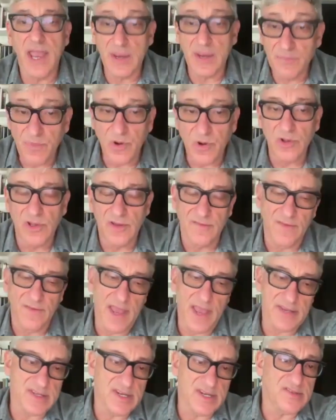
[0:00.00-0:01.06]
April of
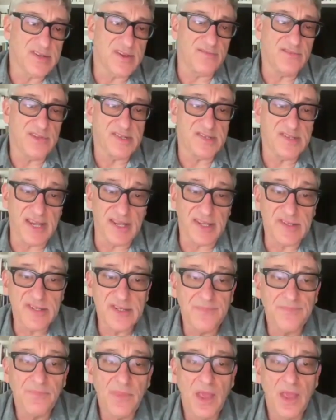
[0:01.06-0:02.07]
1876.